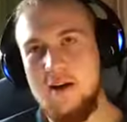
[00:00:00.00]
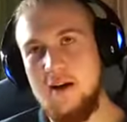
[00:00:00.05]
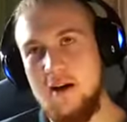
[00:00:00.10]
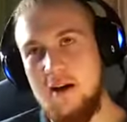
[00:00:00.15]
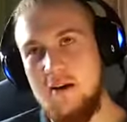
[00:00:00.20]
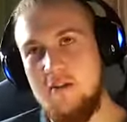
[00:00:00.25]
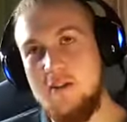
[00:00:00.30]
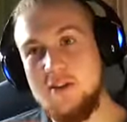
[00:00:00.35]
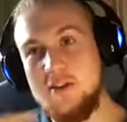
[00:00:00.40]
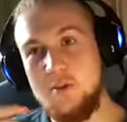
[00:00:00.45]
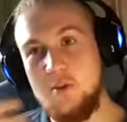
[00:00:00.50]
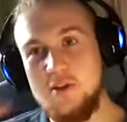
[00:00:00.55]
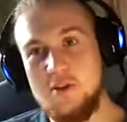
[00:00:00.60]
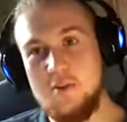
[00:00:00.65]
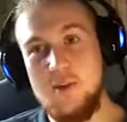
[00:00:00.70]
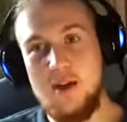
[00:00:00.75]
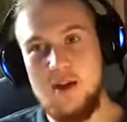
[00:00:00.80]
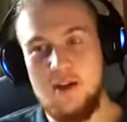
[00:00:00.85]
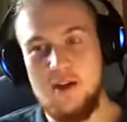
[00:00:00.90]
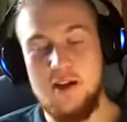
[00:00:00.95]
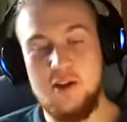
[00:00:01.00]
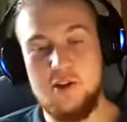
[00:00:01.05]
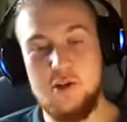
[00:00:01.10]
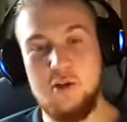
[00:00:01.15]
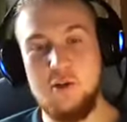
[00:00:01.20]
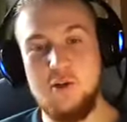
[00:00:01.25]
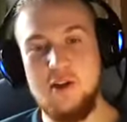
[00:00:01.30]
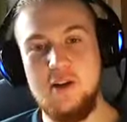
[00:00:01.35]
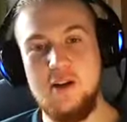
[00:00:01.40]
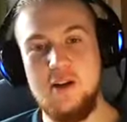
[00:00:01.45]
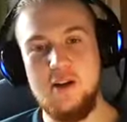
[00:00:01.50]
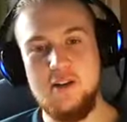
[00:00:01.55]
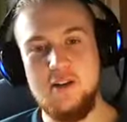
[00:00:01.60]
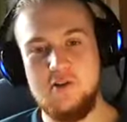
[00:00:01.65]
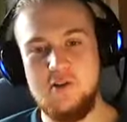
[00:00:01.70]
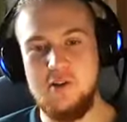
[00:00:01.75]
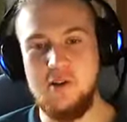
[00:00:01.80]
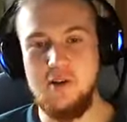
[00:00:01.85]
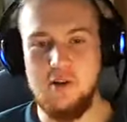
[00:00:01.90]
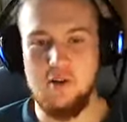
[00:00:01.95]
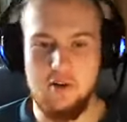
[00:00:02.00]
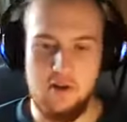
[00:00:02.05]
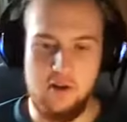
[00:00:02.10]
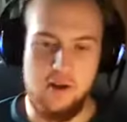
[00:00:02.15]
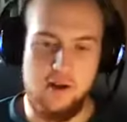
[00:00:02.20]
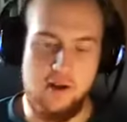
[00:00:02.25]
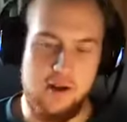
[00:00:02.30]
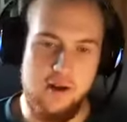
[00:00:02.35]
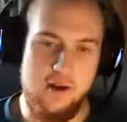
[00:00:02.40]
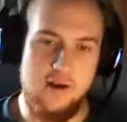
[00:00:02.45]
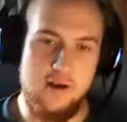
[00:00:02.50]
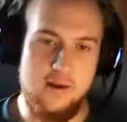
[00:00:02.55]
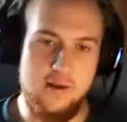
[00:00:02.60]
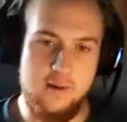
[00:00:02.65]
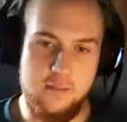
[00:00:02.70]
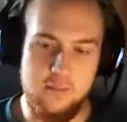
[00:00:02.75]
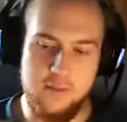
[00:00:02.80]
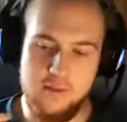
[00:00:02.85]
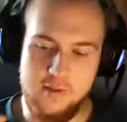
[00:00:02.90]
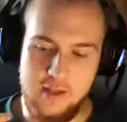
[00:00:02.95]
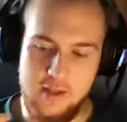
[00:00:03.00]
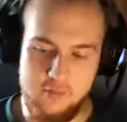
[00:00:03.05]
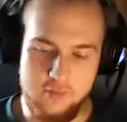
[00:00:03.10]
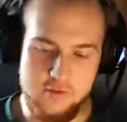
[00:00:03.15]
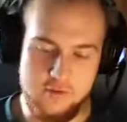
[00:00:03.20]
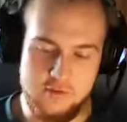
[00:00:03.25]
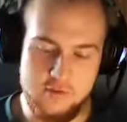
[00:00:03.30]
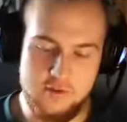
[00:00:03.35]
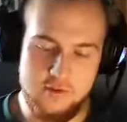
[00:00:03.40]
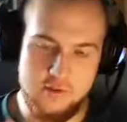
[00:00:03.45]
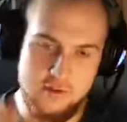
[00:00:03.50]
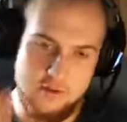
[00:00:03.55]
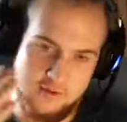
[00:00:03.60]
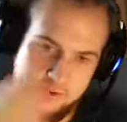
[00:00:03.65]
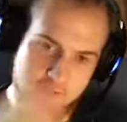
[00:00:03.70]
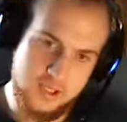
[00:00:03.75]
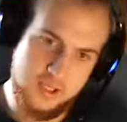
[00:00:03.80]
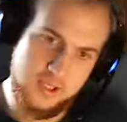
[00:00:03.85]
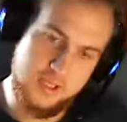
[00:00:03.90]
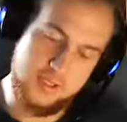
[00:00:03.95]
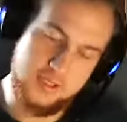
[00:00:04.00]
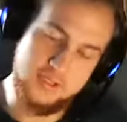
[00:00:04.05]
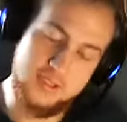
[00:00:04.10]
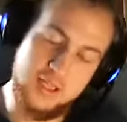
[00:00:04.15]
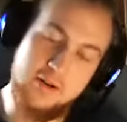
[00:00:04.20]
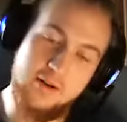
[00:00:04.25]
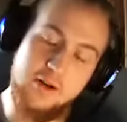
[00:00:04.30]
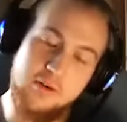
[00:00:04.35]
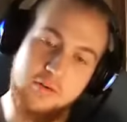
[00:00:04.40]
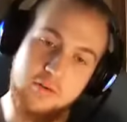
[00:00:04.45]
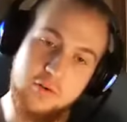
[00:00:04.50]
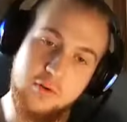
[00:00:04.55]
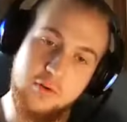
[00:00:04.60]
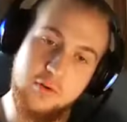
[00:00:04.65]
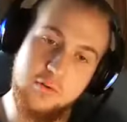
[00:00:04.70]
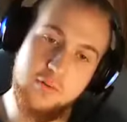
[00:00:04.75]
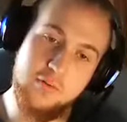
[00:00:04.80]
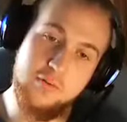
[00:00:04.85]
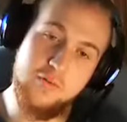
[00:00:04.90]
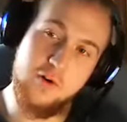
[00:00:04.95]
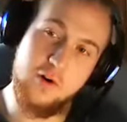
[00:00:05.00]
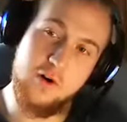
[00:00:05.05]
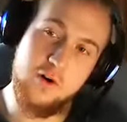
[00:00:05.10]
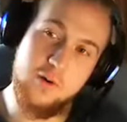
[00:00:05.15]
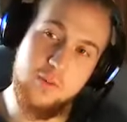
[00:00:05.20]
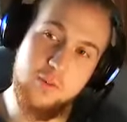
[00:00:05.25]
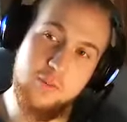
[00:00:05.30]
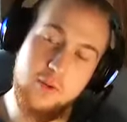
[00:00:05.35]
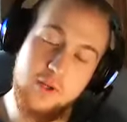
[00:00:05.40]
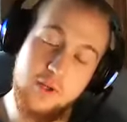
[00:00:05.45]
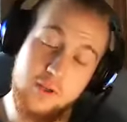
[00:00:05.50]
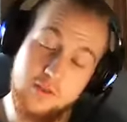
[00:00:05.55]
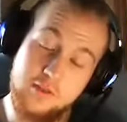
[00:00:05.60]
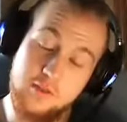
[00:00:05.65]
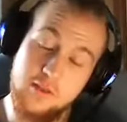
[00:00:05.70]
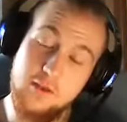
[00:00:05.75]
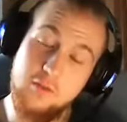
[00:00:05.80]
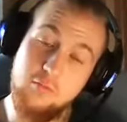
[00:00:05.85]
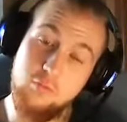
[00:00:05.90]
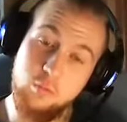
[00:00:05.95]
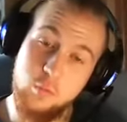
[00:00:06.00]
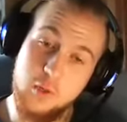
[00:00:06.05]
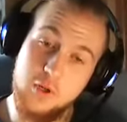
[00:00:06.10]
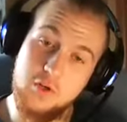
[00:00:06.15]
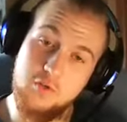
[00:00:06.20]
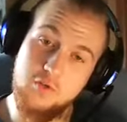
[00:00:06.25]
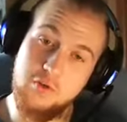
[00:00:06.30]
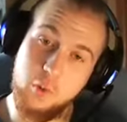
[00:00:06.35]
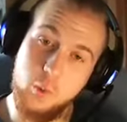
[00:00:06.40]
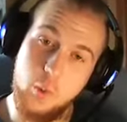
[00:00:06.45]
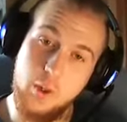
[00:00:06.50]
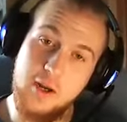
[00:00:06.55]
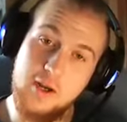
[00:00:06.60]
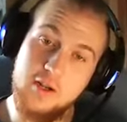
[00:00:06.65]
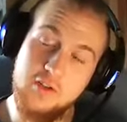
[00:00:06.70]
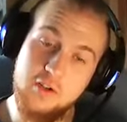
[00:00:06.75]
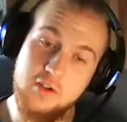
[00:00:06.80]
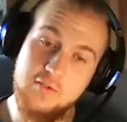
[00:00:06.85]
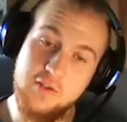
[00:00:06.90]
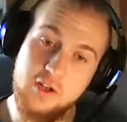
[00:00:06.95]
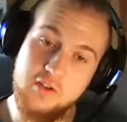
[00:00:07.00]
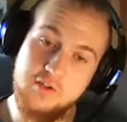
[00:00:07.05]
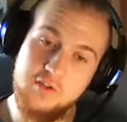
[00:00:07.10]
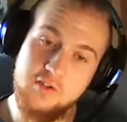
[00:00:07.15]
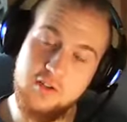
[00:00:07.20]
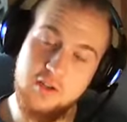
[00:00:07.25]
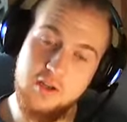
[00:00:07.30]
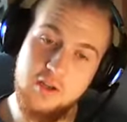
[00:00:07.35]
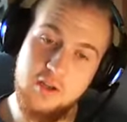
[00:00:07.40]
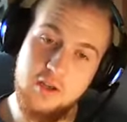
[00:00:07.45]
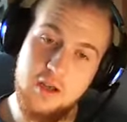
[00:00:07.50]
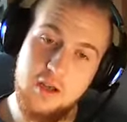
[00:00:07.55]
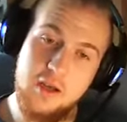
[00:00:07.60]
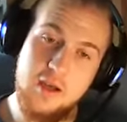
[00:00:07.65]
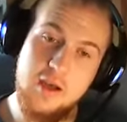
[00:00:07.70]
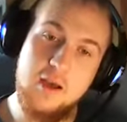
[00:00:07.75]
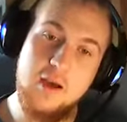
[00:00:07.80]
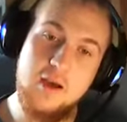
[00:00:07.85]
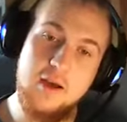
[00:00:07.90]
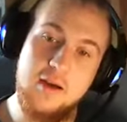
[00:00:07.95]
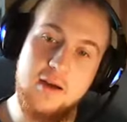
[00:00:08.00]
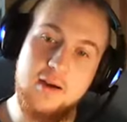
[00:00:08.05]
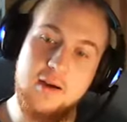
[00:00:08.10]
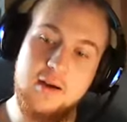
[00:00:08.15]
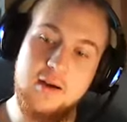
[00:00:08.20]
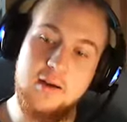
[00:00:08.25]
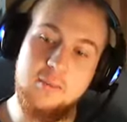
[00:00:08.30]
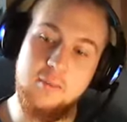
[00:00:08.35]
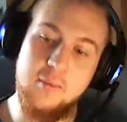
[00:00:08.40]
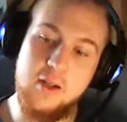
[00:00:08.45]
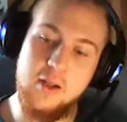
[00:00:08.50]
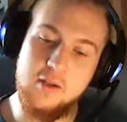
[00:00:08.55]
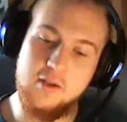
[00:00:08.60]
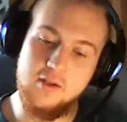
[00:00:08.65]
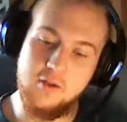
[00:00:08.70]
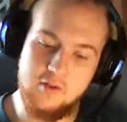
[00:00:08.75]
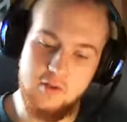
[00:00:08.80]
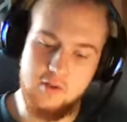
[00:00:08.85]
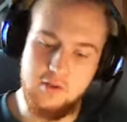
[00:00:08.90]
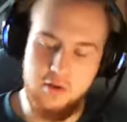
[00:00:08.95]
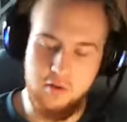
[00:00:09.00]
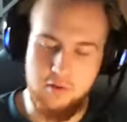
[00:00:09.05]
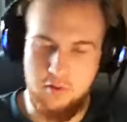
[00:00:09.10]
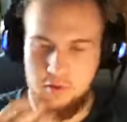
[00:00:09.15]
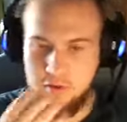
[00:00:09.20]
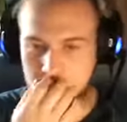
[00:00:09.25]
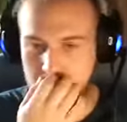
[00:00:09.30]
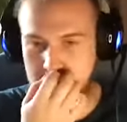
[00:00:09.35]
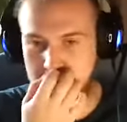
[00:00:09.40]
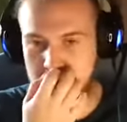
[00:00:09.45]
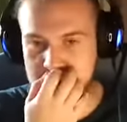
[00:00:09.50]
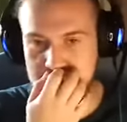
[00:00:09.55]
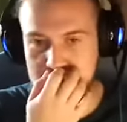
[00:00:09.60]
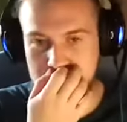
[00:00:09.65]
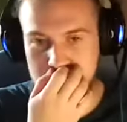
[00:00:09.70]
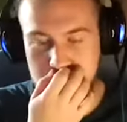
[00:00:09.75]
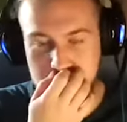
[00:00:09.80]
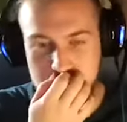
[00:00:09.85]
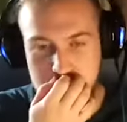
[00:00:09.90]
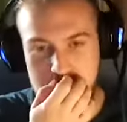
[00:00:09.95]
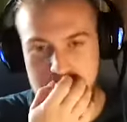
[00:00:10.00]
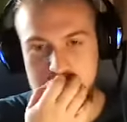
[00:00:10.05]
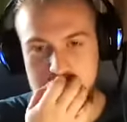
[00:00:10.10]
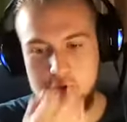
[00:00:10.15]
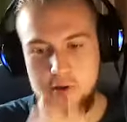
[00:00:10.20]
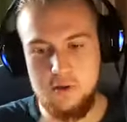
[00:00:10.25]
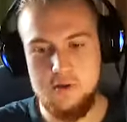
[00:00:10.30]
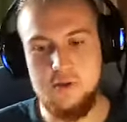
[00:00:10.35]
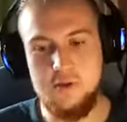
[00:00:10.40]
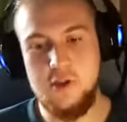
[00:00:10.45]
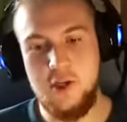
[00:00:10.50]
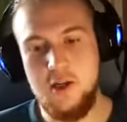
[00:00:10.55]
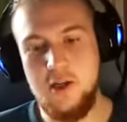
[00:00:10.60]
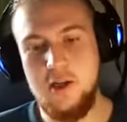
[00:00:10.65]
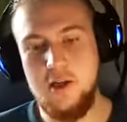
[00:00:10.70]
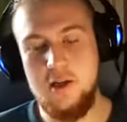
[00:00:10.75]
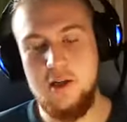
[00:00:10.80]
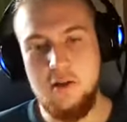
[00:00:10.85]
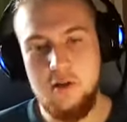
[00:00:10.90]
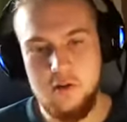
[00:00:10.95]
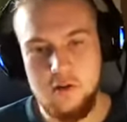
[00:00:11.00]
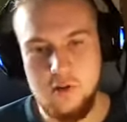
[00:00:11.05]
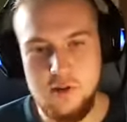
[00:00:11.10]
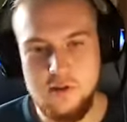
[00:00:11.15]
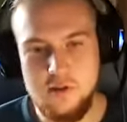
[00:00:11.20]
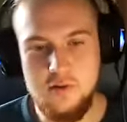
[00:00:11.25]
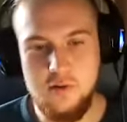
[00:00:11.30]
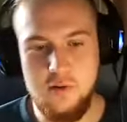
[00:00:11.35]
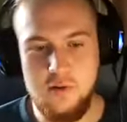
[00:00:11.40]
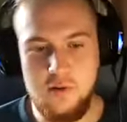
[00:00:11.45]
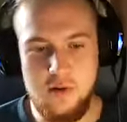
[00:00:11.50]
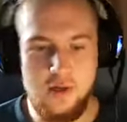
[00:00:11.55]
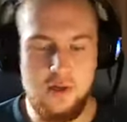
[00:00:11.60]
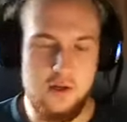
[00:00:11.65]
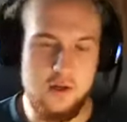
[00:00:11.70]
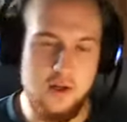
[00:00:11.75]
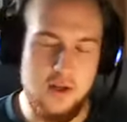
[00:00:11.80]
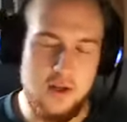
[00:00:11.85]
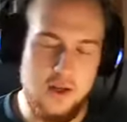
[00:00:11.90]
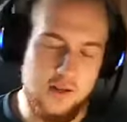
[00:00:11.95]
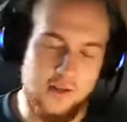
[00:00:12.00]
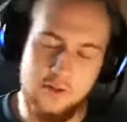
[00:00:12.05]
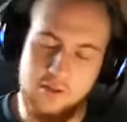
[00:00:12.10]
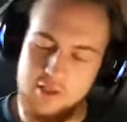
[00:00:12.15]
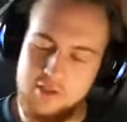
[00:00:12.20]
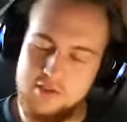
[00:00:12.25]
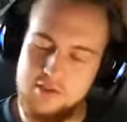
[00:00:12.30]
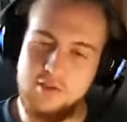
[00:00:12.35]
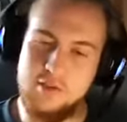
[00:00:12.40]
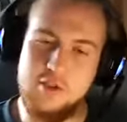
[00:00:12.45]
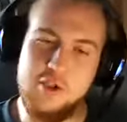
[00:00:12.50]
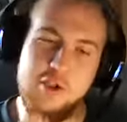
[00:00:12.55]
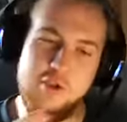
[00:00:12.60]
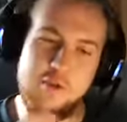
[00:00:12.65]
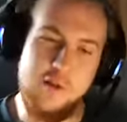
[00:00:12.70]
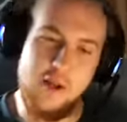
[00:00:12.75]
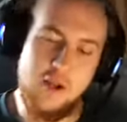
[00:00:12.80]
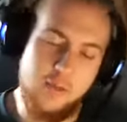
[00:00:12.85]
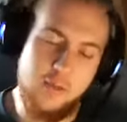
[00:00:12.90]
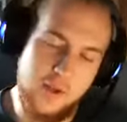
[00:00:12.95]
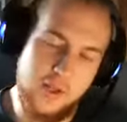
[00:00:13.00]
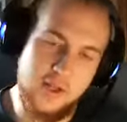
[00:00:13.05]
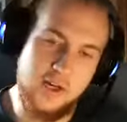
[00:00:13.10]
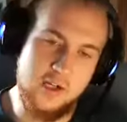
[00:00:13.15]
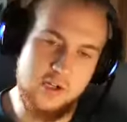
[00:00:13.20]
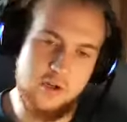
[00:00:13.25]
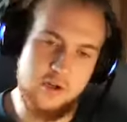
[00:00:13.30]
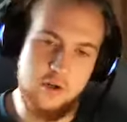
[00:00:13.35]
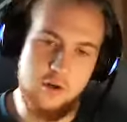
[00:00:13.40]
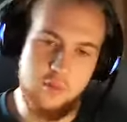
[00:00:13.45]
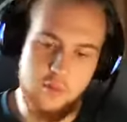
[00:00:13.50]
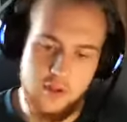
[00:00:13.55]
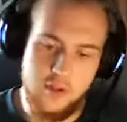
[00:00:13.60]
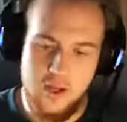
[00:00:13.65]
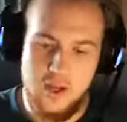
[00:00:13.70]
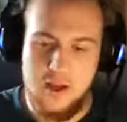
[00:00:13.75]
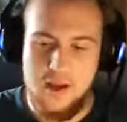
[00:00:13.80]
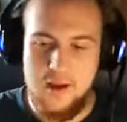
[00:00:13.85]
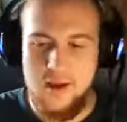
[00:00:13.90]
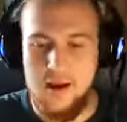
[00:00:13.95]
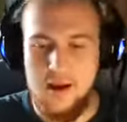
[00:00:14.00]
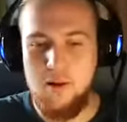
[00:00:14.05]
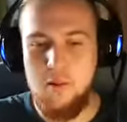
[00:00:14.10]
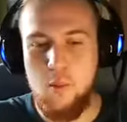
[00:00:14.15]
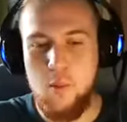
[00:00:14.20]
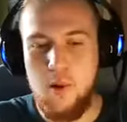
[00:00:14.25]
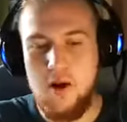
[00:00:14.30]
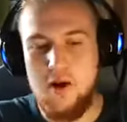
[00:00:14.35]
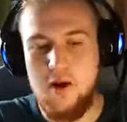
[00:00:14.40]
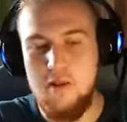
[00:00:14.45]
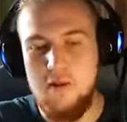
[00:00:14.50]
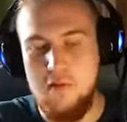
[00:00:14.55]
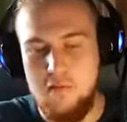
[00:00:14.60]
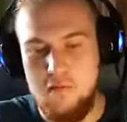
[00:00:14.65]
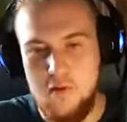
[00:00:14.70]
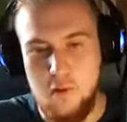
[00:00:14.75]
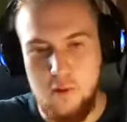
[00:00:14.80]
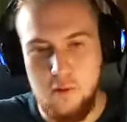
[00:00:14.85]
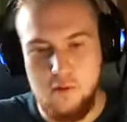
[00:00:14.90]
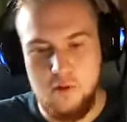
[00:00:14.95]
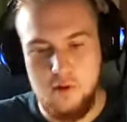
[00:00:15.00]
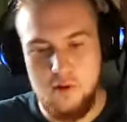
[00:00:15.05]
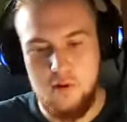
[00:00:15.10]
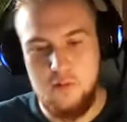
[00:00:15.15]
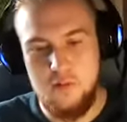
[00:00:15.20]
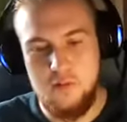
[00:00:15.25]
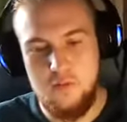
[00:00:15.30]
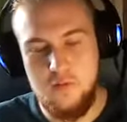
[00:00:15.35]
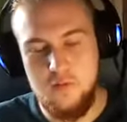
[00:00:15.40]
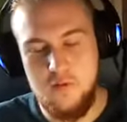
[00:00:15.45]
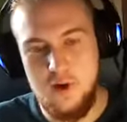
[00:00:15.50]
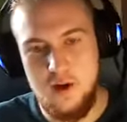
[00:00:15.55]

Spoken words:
I originally wanted to be like an astronaut, innit? So yeah. That was like a direct route from which required university. So you go through university and then you go into training, you do that sort of thing, and not necessarily just like be an astronaut, but anywhere in the field of